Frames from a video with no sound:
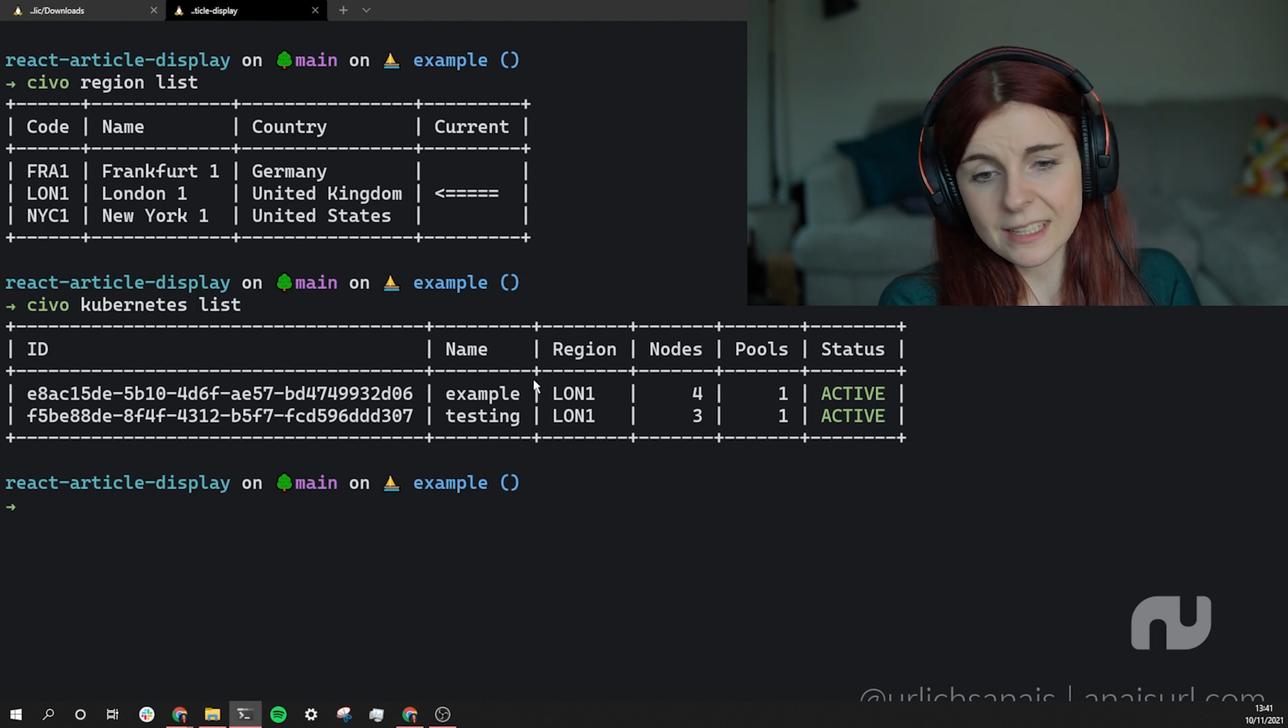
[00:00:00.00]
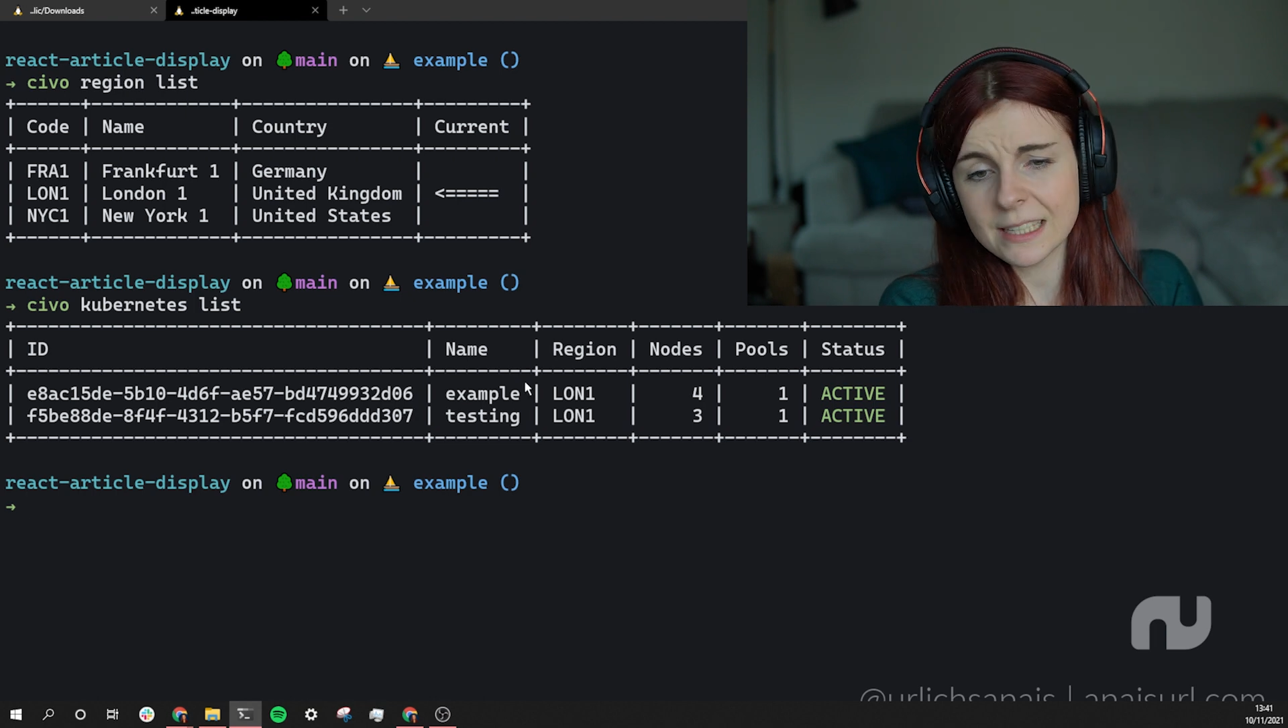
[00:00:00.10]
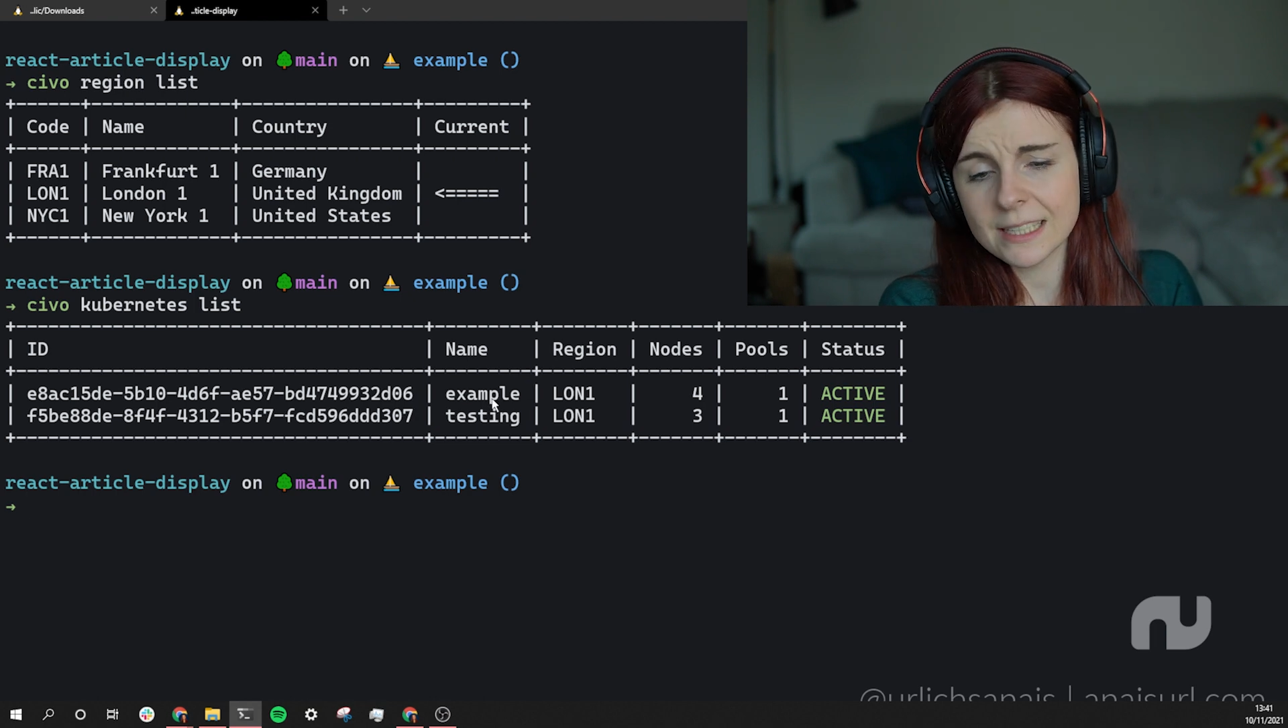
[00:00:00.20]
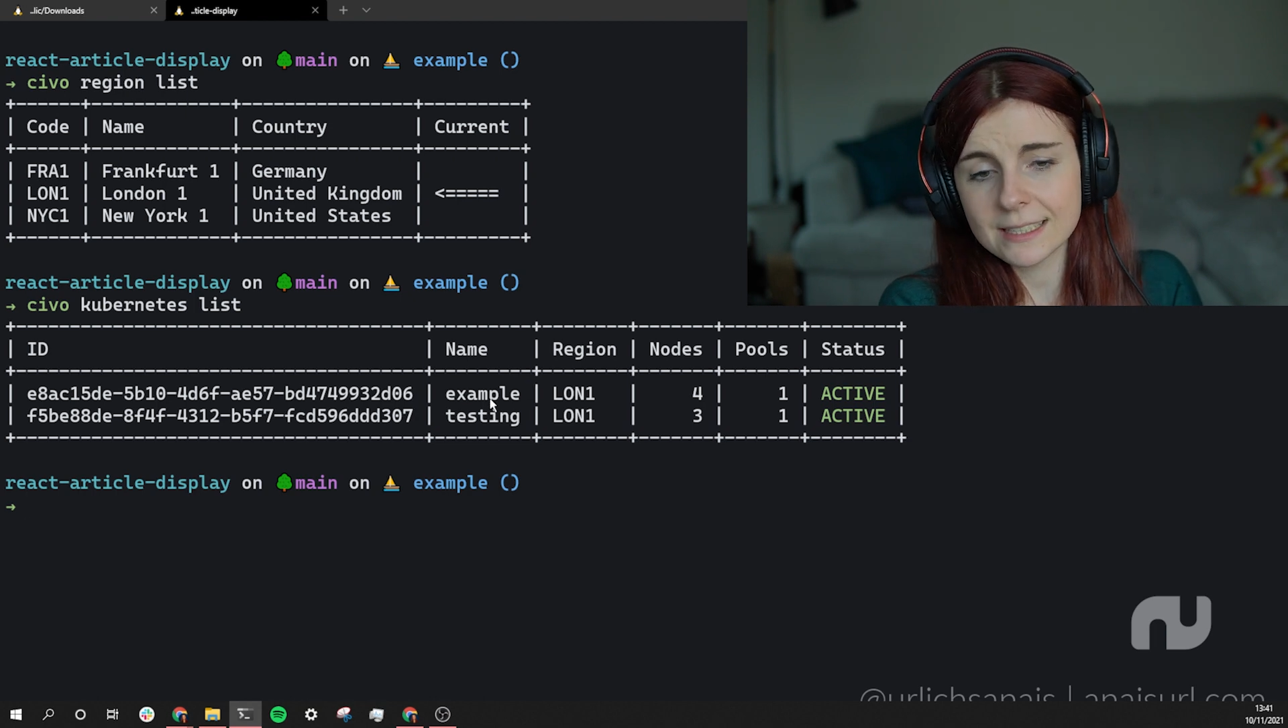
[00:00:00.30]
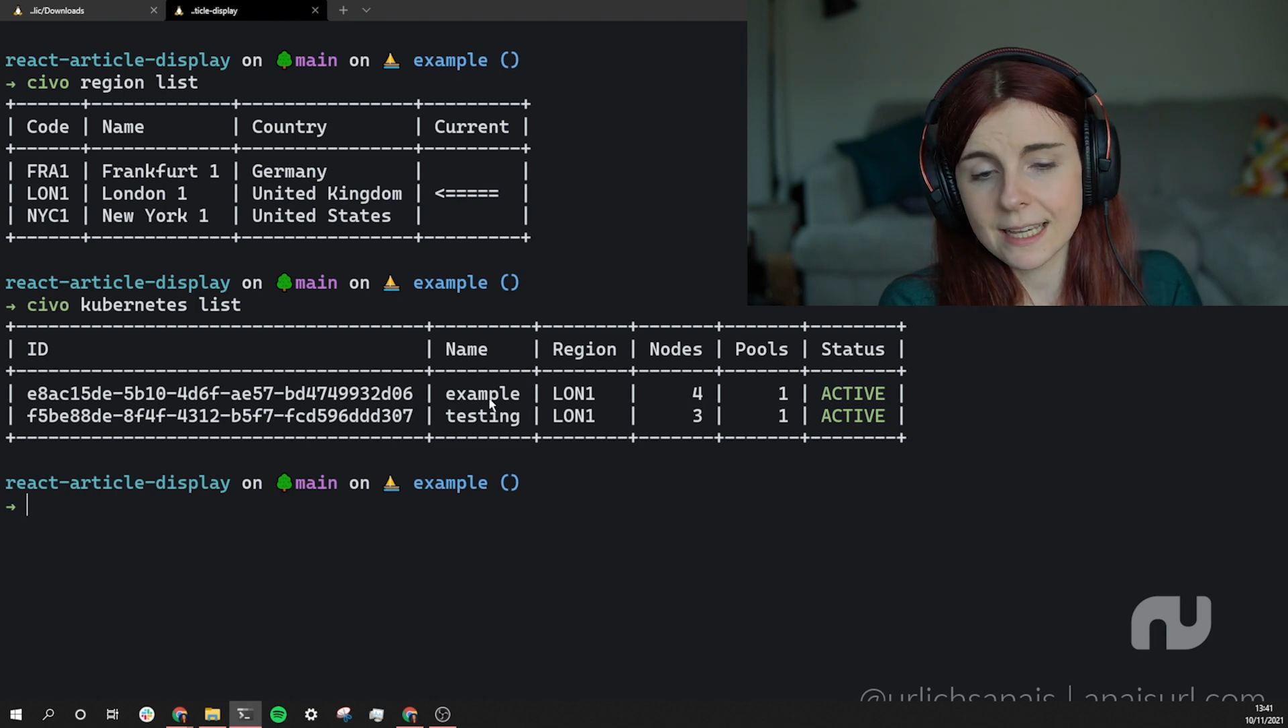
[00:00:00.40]

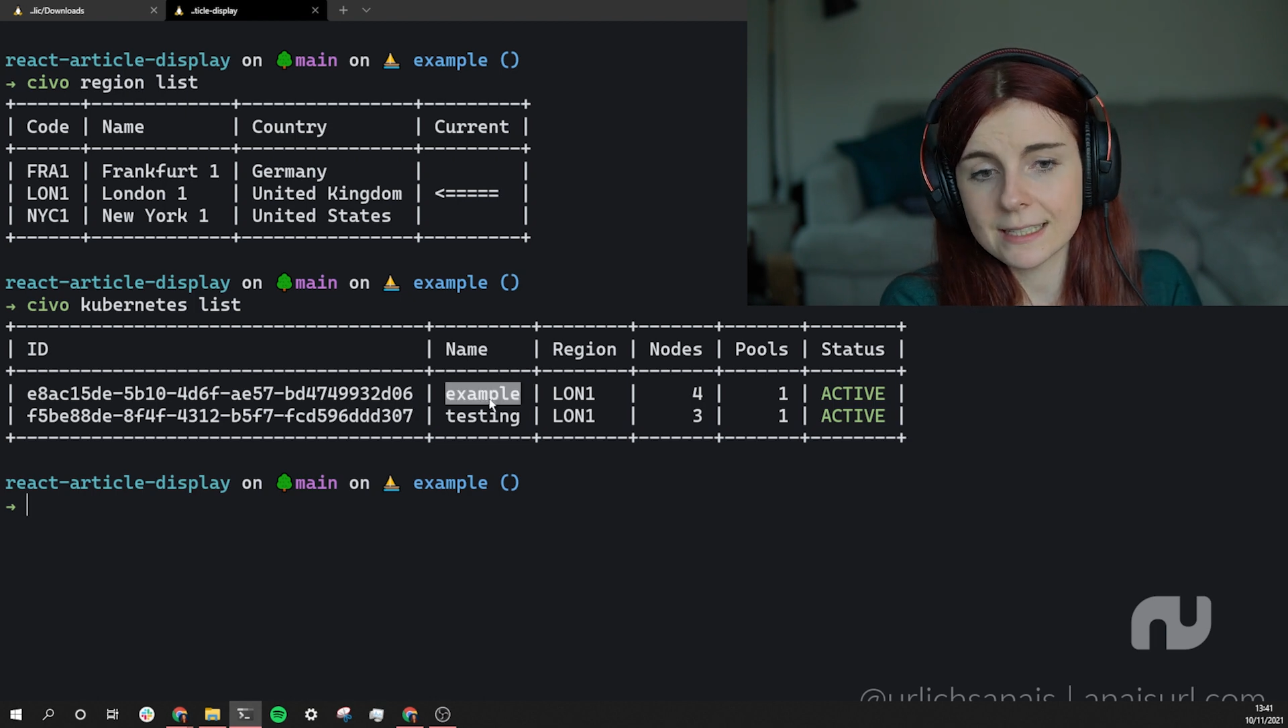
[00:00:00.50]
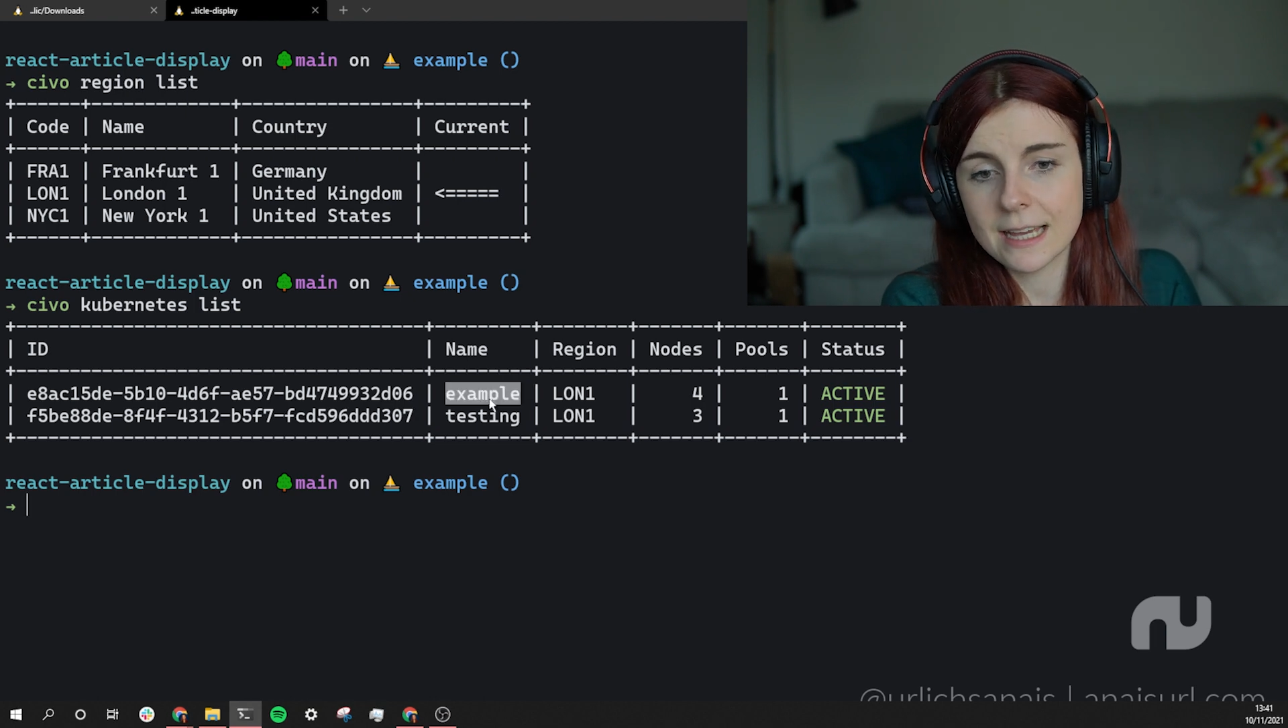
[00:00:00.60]
In this case,